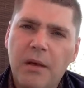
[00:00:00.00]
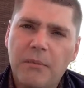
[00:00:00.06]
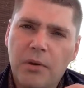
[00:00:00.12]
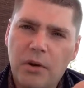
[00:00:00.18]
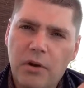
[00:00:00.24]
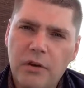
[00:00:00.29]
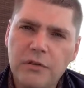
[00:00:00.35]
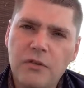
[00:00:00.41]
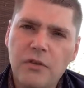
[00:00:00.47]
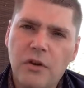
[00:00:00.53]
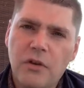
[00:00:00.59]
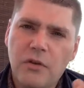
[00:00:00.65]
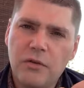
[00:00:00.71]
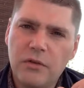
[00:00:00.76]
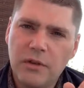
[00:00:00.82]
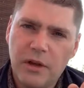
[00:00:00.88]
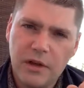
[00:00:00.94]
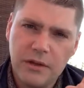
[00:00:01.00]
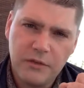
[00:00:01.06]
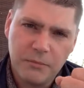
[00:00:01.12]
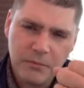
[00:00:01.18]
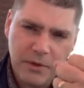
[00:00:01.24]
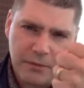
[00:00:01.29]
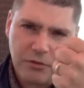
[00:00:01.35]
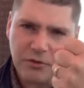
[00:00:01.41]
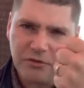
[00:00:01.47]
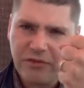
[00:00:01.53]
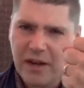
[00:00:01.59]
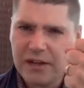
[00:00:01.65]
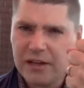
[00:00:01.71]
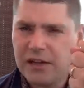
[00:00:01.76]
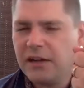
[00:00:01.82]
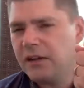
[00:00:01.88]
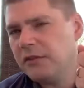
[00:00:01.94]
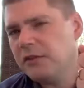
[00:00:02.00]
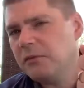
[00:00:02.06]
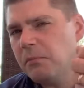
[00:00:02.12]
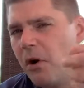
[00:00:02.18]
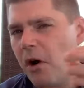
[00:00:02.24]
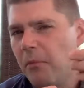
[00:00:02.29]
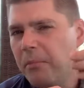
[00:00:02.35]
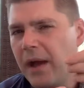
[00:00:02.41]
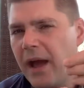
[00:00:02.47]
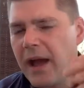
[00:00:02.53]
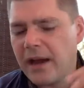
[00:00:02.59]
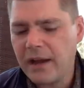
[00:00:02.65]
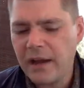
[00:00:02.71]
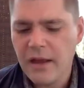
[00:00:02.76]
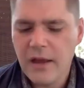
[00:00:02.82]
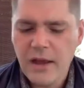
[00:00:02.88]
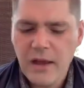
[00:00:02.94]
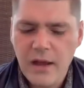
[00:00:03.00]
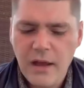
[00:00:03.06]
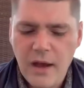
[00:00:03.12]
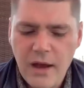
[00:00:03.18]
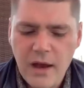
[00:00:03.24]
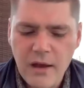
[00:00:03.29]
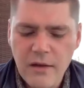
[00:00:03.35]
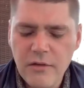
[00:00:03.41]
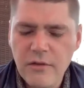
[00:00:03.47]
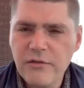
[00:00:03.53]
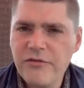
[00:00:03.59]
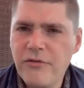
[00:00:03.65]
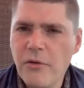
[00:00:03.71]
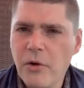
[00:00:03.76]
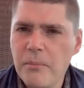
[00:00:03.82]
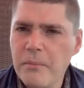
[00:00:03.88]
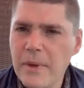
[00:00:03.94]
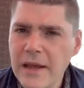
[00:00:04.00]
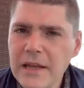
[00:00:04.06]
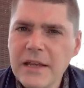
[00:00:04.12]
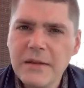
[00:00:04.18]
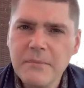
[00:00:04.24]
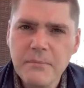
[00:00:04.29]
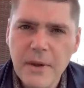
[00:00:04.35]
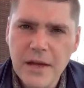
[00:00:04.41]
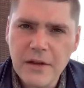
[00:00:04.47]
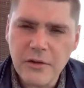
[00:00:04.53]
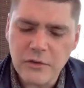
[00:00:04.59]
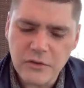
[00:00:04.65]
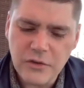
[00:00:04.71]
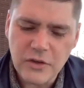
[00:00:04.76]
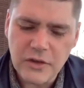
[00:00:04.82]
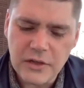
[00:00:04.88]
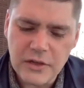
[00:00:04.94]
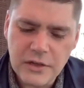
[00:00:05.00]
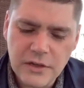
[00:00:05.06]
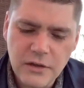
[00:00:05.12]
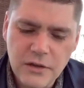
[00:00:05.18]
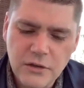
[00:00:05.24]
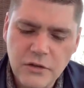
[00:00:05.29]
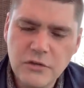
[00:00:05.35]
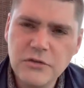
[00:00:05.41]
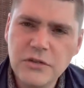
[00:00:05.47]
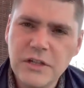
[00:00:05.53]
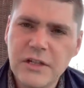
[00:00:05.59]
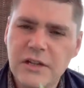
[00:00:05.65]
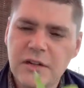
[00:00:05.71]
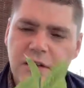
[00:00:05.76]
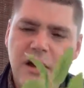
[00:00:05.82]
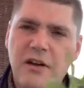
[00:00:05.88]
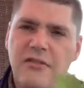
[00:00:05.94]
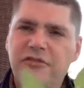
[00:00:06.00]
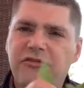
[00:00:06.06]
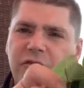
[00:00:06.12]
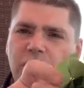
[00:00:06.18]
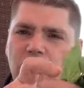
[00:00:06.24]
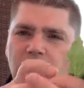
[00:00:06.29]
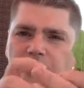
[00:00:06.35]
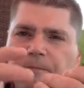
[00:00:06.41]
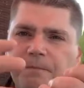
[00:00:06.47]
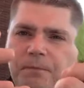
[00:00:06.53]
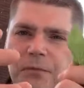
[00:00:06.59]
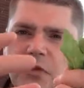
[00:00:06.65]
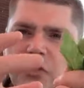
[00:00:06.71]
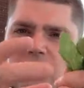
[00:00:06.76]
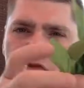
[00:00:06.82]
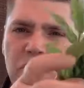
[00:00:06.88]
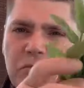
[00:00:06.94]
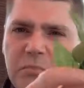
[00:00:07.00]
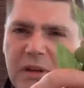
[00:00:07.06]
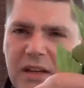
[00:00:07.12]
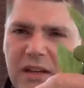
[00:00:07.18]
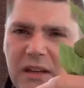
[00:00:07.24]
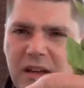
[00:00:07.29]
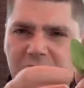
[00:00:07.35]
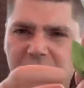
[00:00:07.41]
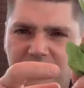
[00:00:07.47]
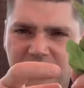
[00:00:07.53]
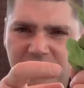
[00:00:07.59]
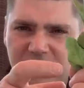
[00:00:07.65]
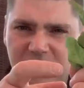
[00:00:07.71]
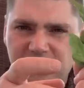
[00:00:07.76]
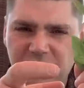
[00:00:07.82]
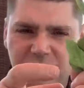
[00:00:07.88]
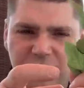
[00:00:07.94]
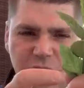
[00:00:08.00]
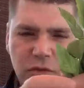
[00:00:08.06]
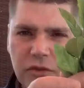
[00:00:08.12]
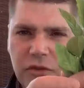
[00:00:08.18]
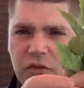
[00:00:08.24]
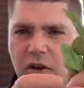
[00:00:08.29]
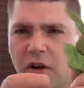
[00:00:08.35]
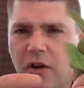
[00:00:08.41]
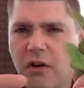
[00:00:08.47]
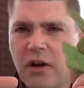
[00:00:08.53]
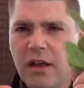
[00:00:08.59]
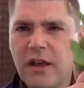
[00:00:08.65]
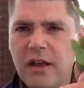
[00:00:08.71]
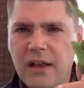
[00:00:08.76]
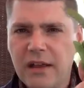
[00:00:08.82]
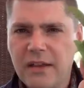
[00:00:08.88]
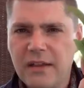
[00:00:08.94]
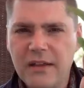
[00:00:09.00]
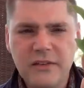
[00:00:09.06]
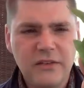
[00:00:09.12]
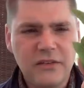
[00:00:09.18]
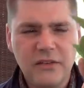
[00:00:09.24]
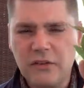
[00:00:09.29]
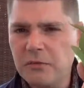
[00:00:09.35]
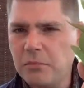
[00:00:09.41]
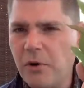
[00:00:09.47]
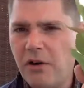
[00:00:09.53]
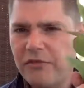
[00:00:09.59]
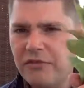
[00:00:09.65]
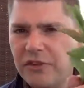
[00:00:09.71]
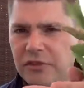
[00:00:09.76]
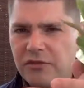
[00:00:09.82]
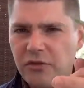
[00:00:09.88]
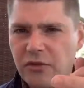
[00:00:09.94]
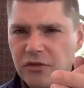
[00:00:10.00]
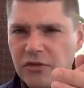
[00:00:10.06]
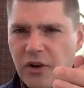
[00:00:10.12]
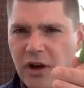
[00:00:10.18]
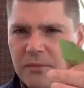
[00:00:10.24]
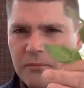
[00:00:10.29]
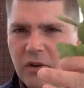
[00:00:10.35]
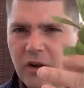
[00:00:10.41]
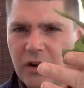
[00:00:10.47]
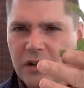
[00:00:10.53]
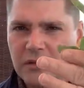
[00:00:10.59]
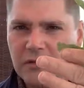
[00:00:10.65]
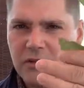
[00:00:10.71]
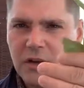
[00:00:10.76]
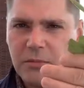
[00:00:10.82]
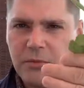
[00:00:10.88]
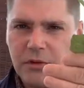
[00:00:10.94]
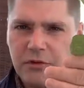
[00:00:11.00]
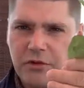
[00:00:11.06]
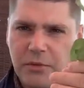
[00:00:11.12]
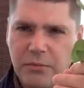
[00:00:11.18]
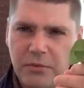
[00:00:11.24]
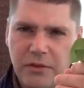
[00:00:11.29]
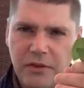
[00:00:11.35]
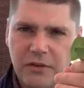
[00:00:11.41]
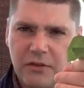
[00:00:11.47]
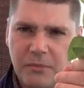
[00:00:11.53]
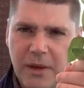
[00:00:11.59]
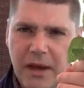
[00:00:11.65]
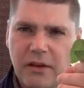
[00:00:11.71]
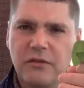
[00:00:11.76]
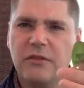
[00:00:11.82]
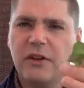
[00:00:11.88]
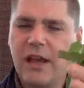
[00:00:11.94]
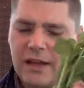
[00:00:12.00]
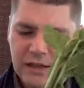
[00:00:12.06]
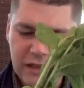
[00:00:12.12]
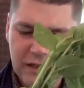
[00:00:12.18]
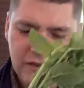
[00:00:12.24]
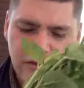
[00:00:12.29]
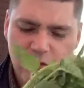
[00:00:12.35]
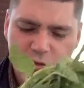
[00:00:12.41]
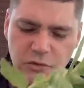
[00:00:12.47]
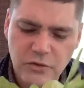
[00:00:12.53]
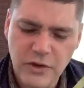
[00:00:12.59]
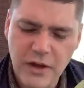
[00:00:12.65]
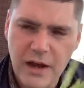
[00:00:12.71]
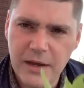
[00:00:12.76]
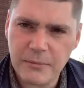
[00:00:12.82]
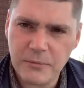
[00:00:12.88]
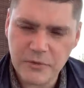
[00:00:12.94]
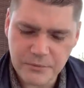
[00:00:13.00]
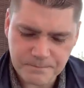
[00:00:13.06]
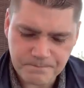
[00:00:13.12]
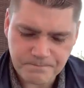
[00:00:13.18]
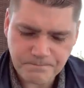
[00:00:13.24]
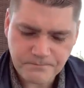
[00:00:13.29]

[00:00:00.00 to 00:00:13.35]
but also sometimes you'll find it in a small pack. For making meadow tea, you'll need enough for two big fistfuls. So this is a small fistful, so I'm talking double or triple this amount at least 2 times.